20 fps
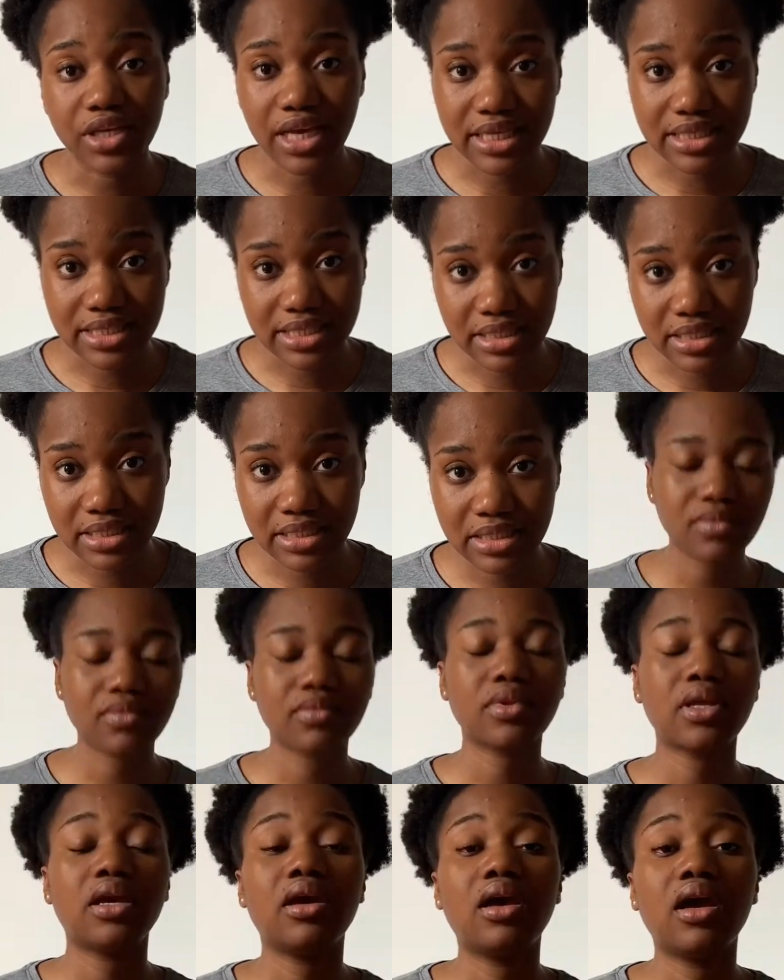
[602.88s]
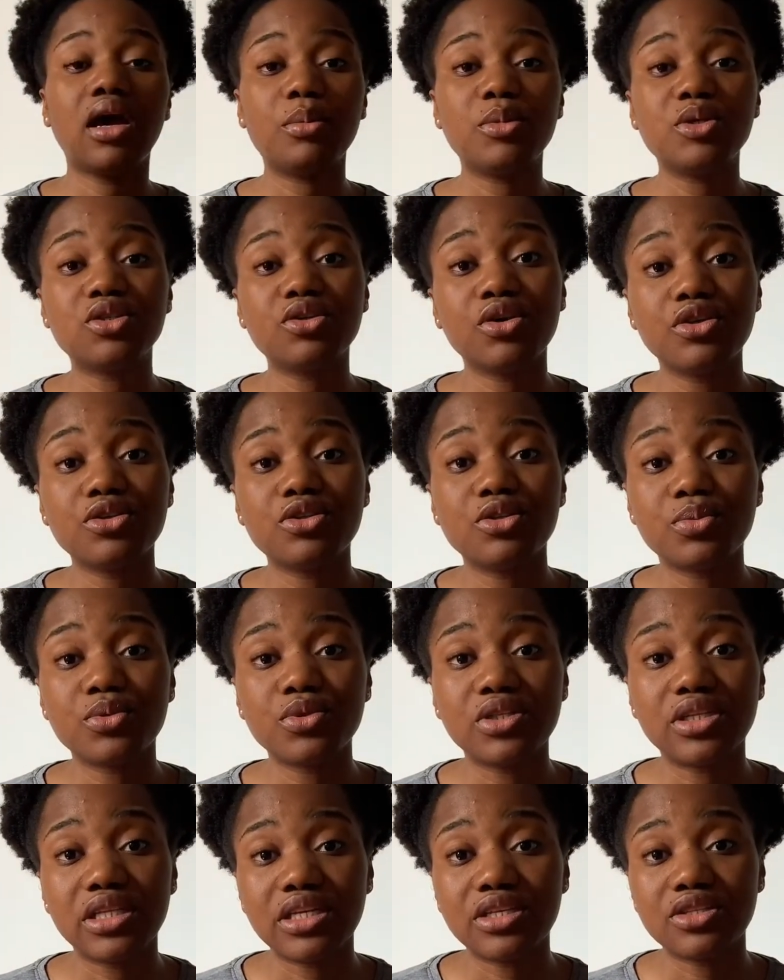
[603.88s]
Assist. I'm also going to put
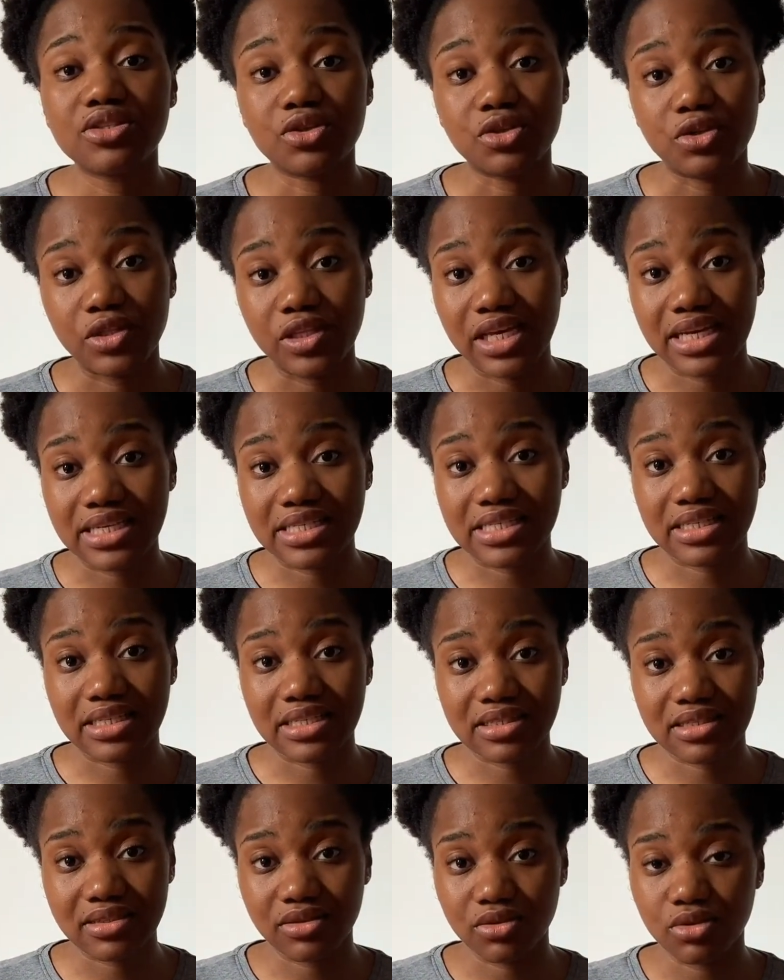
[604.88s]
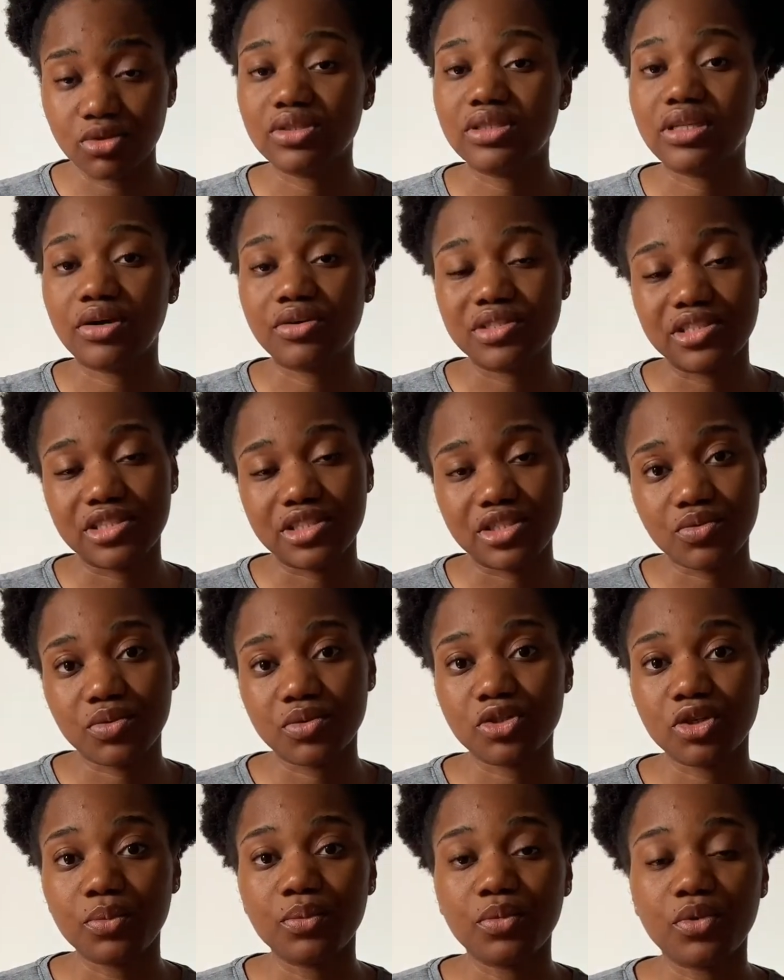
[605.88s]
the link to Uni Assist, down in the
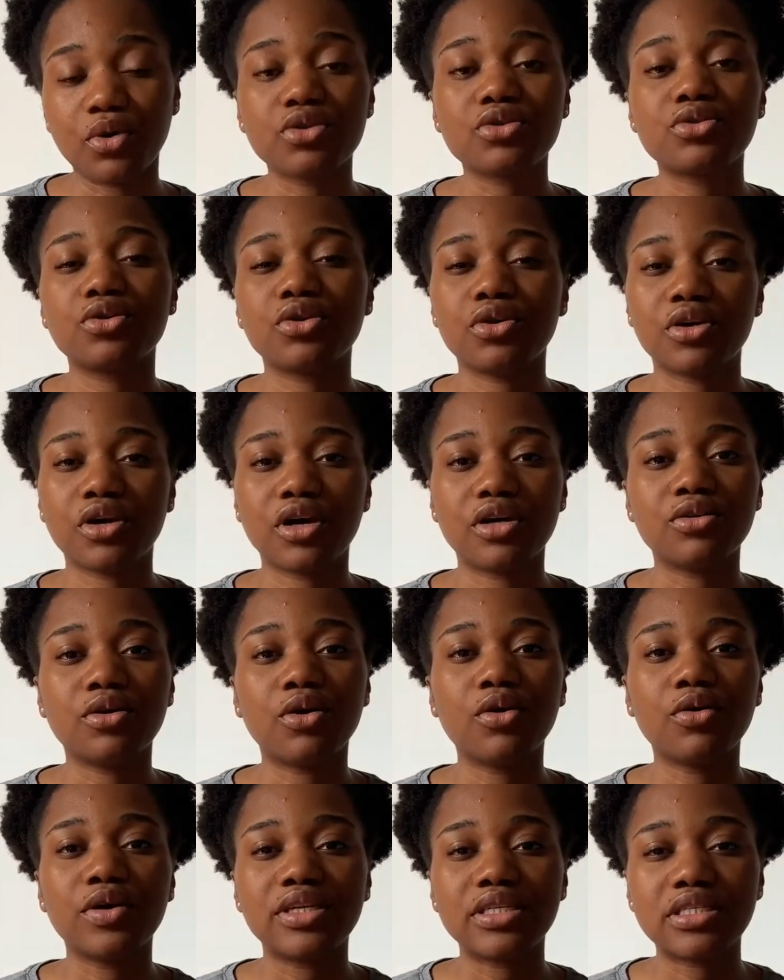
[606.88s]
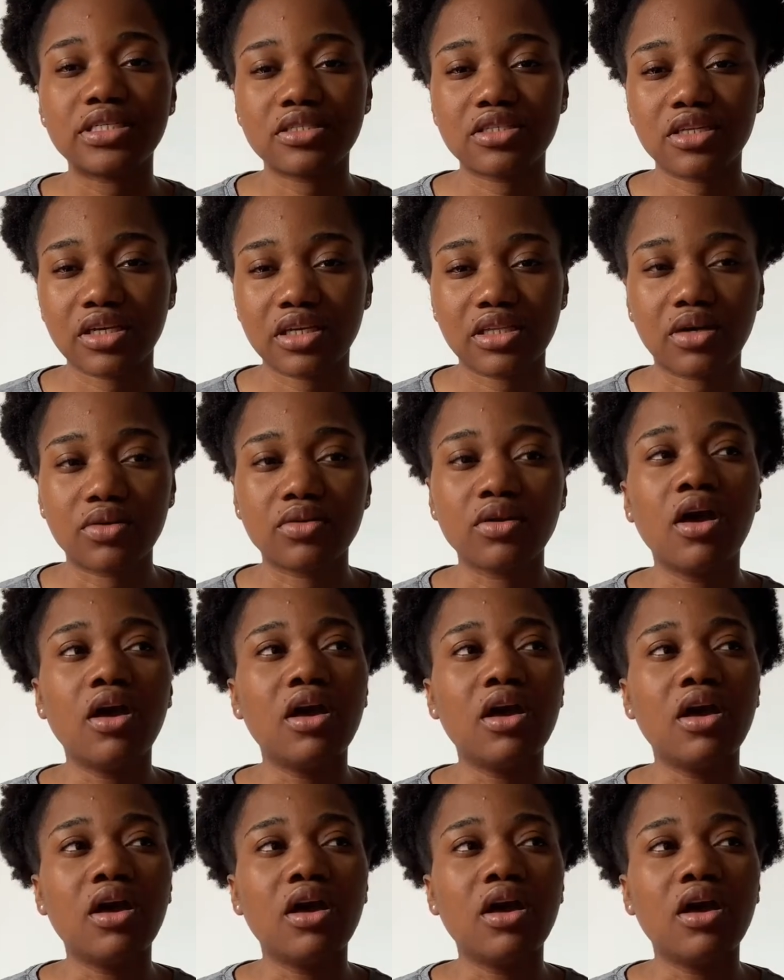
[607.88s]
description box, so you can always check it out.